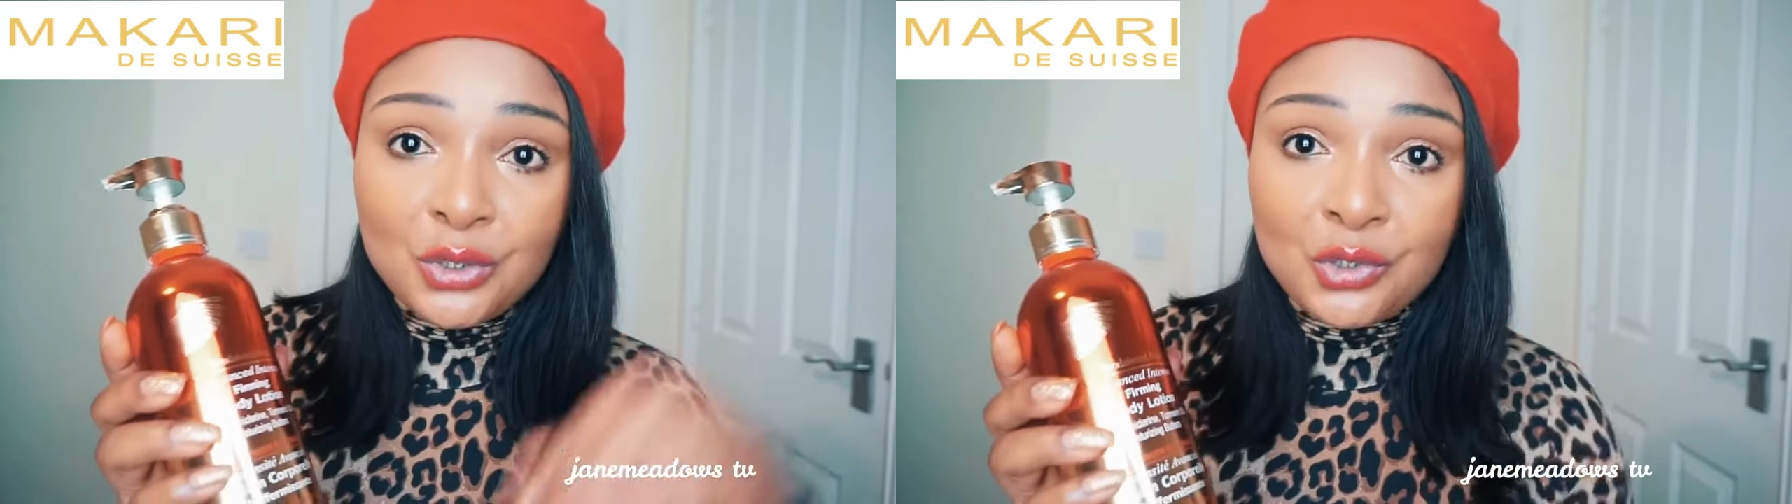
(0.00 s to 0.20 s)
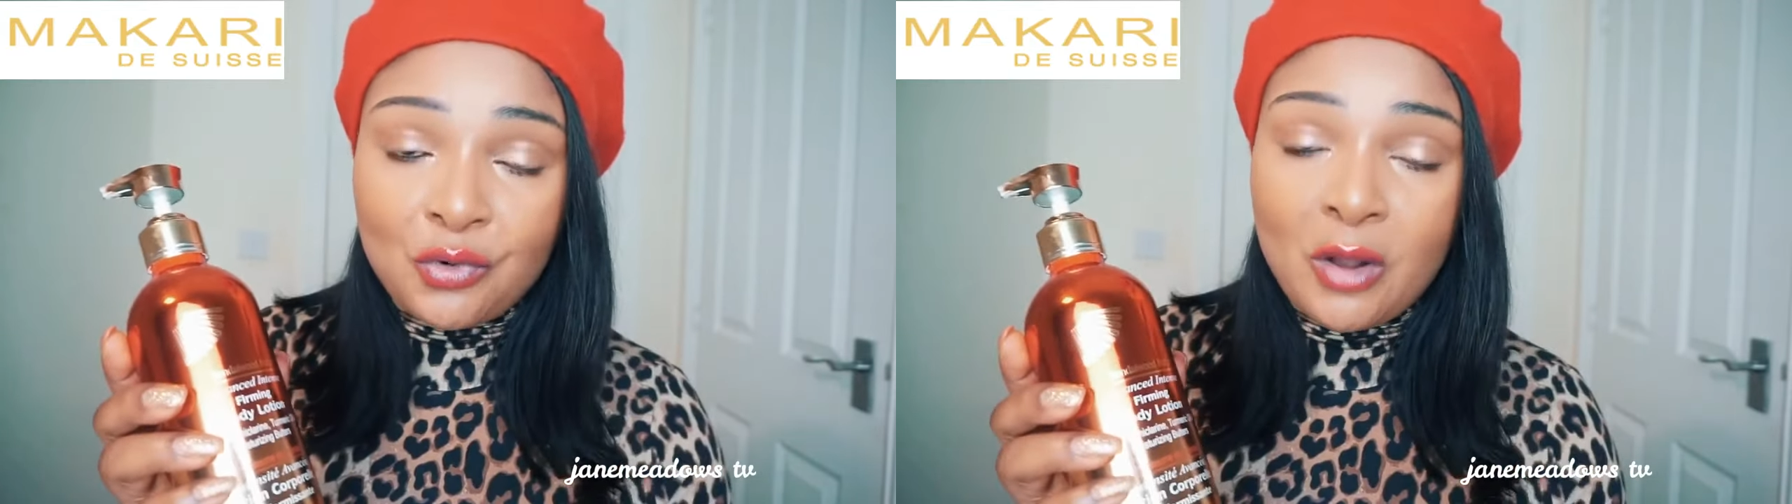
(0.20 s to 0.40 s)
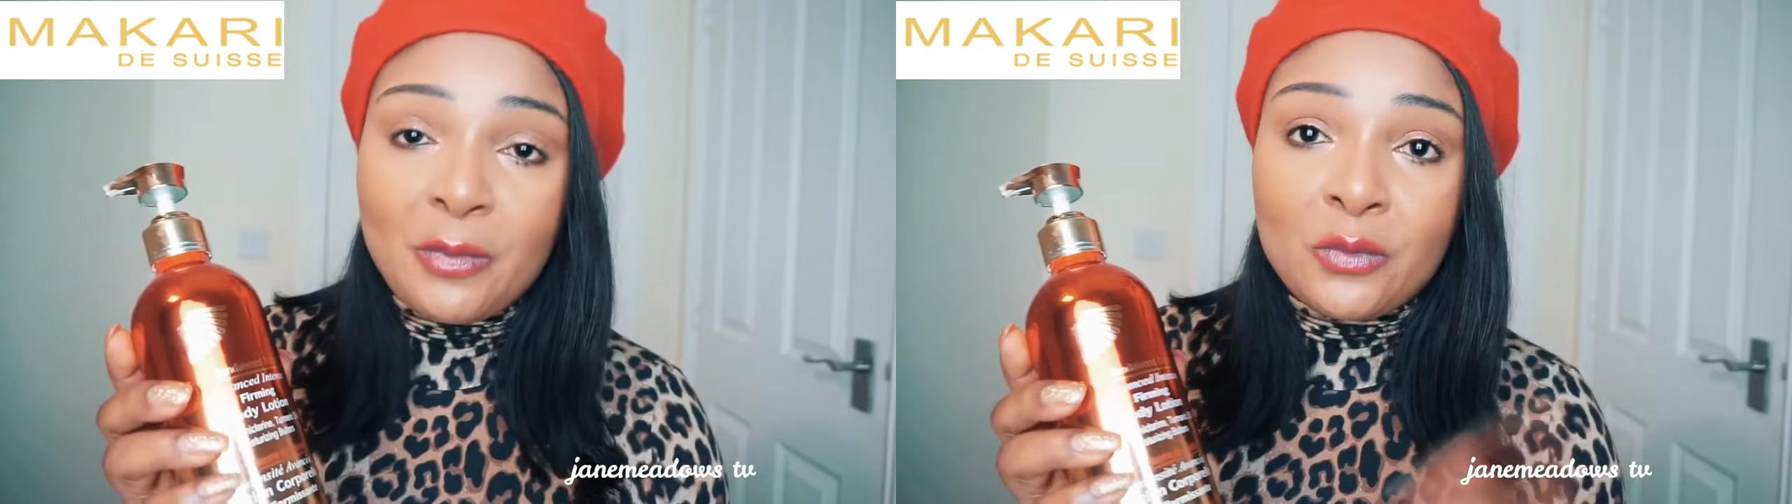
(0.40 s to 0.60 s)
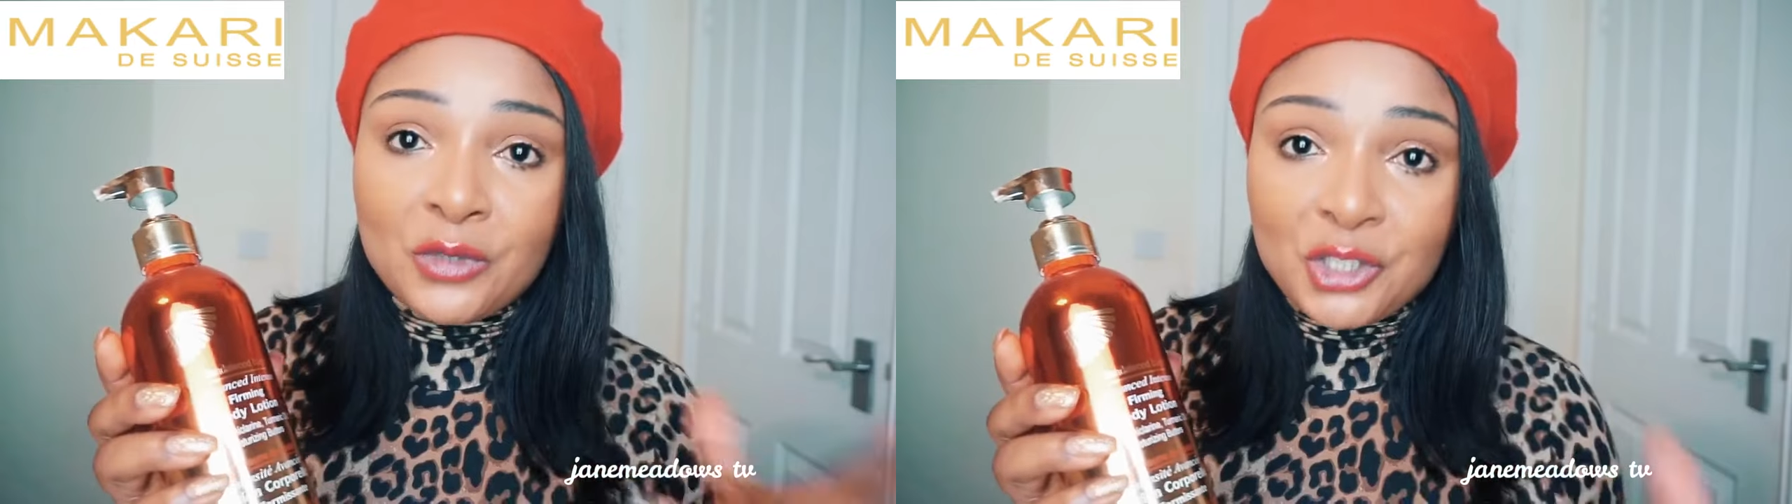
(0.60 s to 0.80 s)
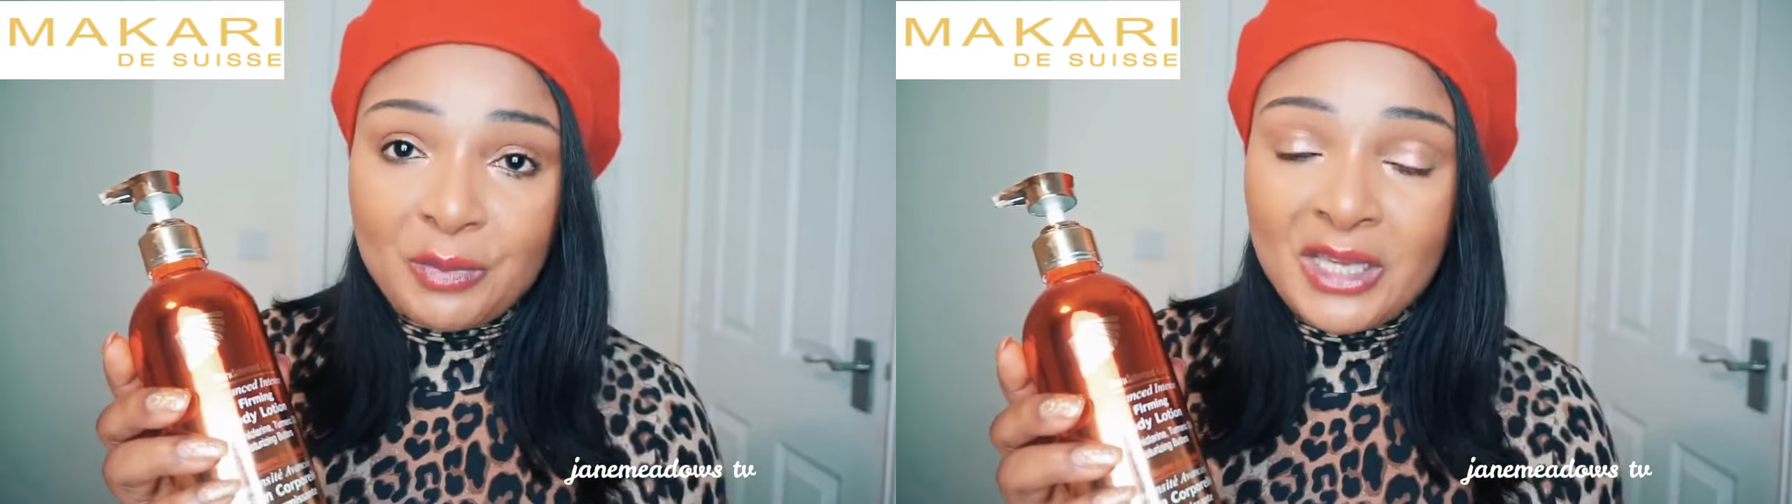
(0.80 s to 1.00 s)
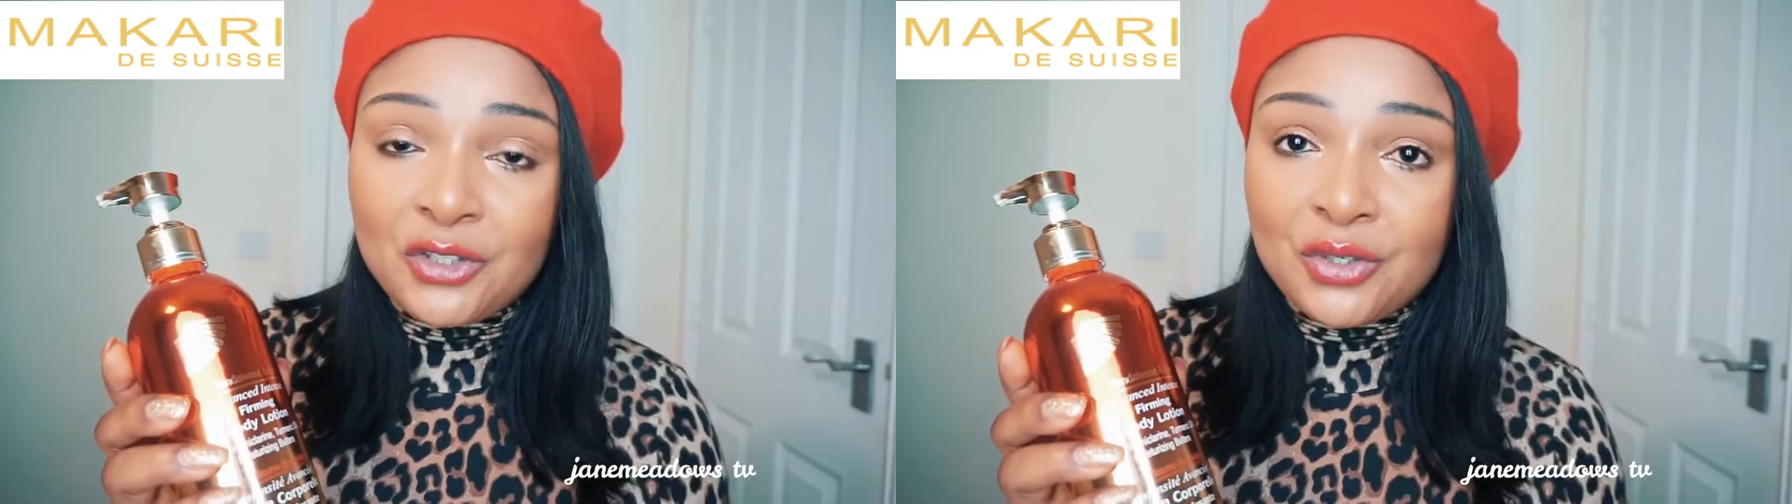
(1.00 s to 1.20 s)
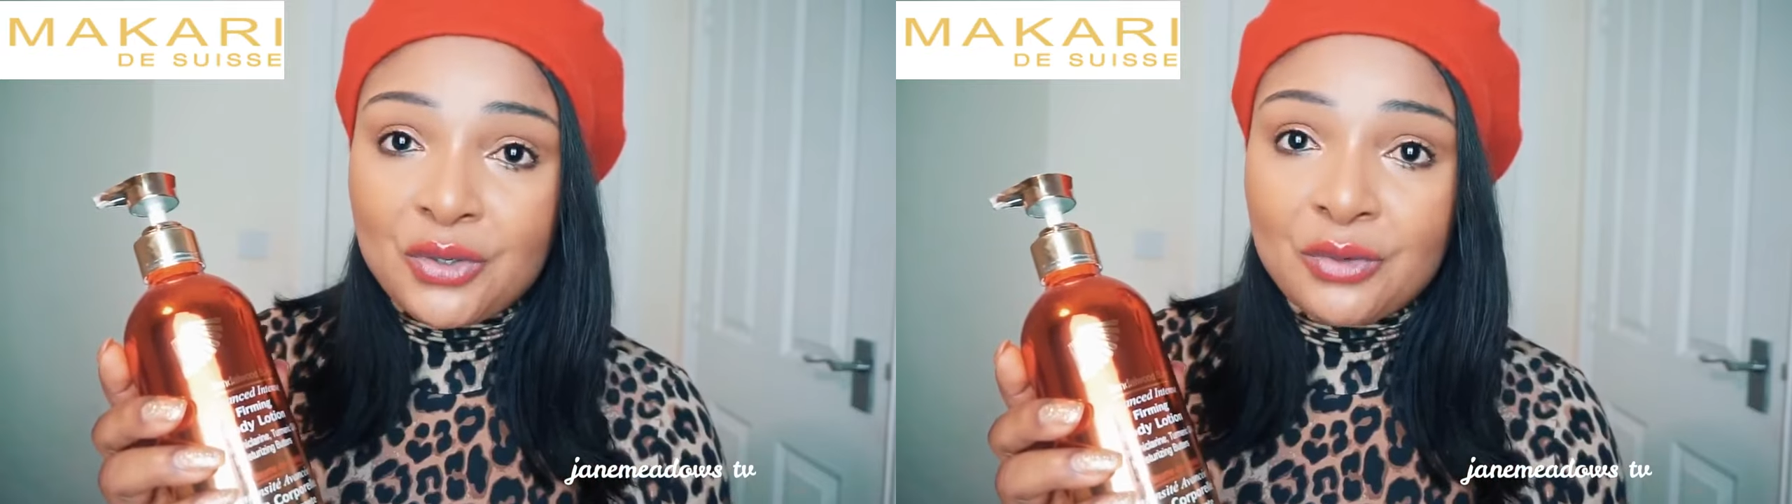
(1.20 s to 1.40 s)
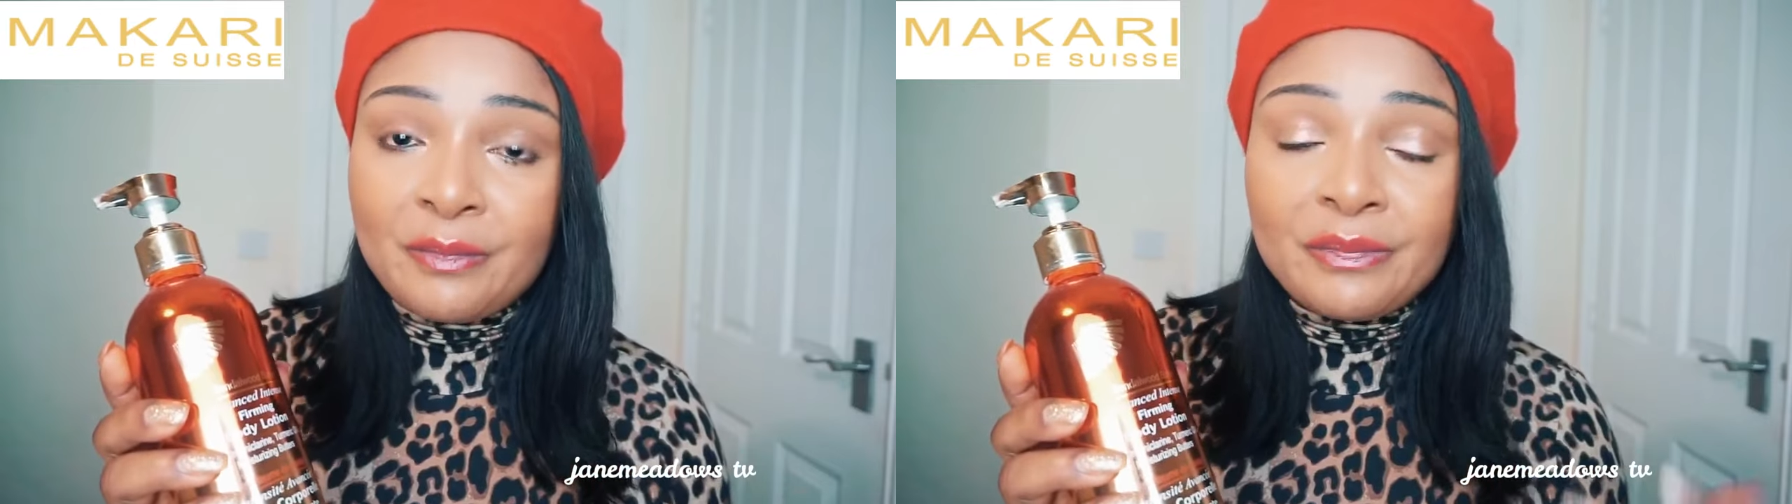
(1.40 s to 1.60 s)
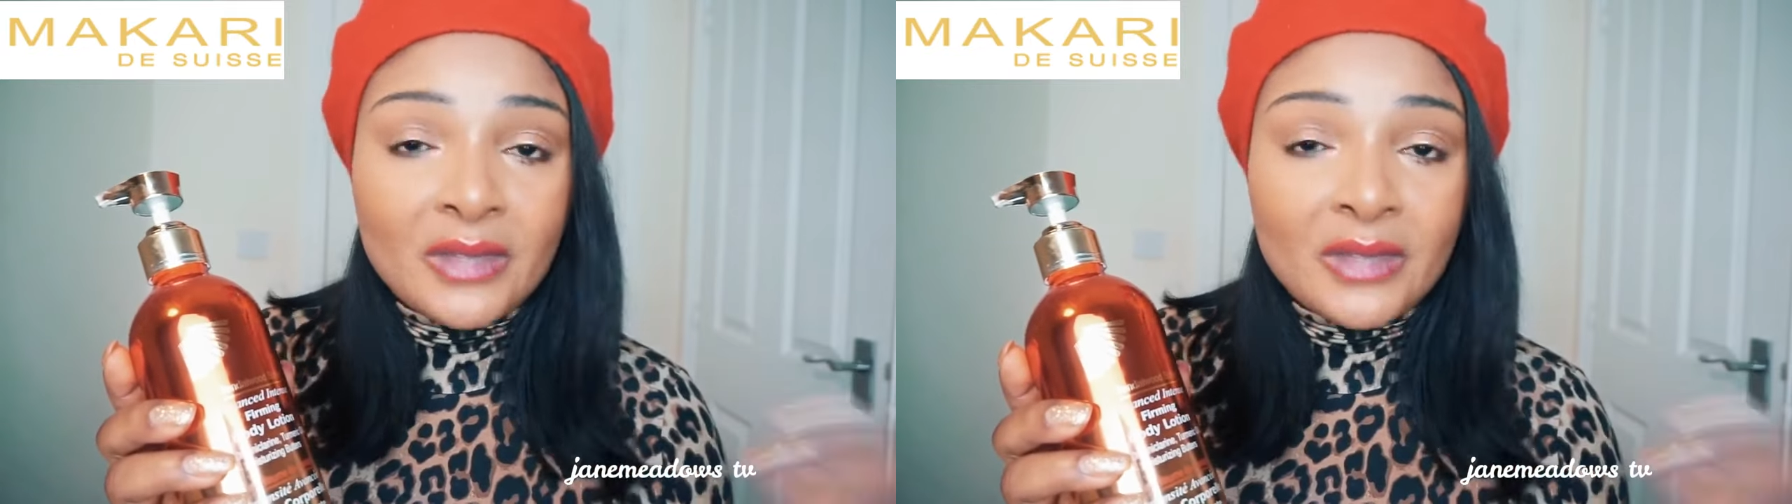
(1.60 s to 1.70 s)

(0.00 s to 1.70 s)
drop, which makes you